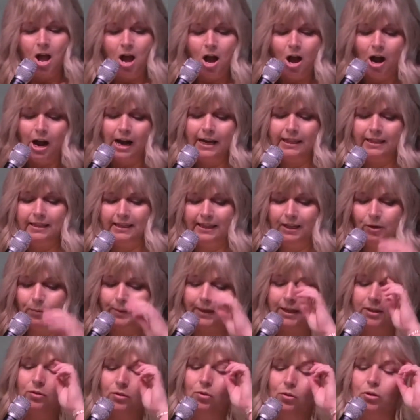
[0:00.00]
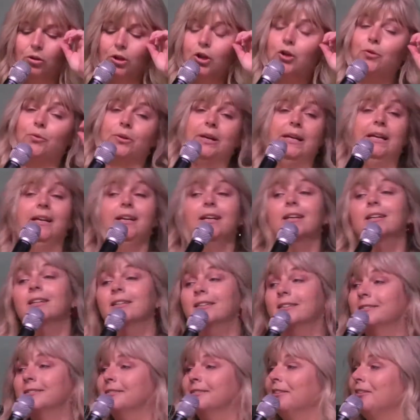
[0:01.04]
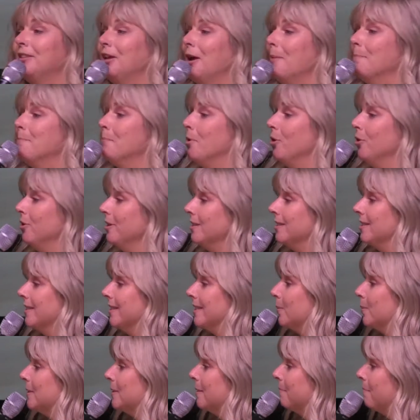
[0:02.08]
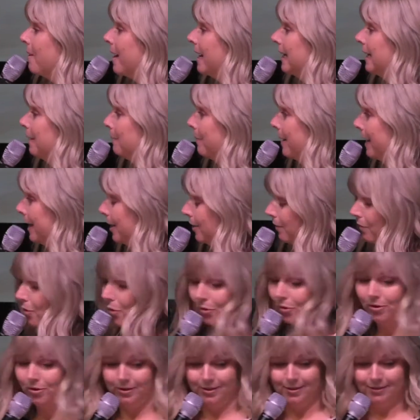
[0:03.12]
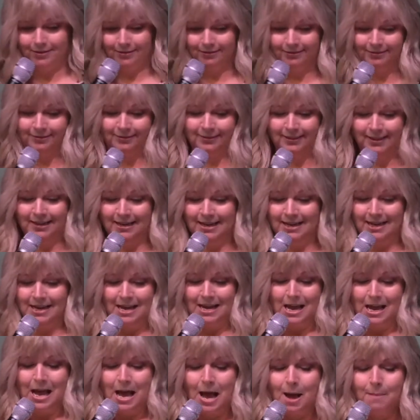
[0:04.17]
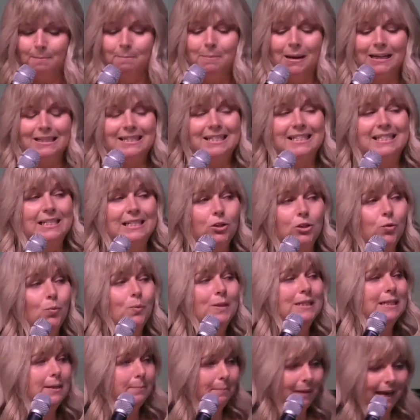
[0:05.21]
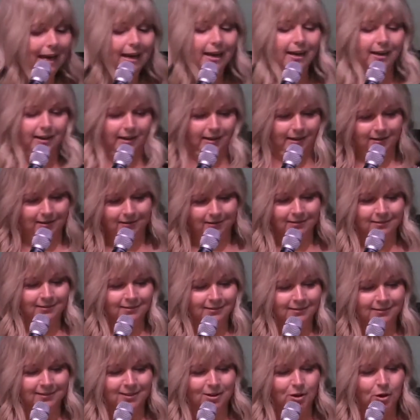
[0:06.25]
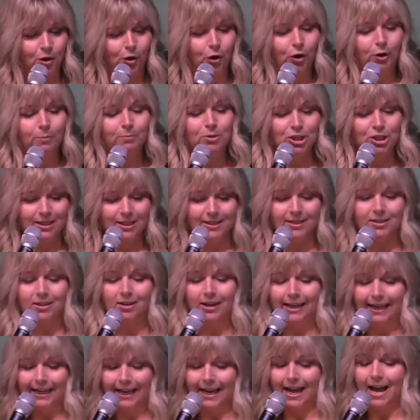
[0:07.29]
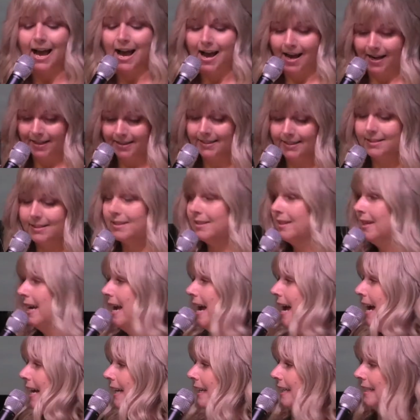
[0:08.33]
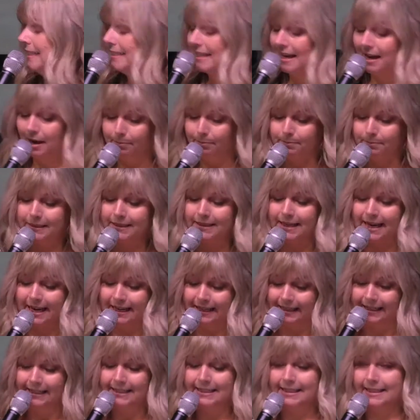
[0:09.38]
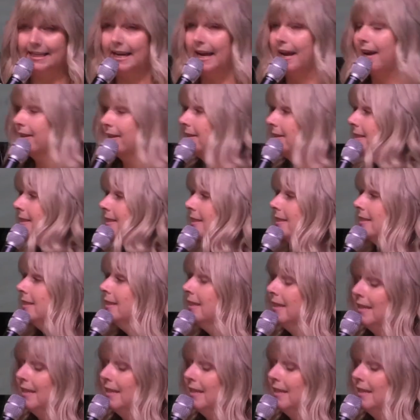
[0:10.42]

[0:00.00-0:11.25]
I think we can all agree that Moses was a mighty man of God, but still was a man whom, just like us, had his ups and his downs,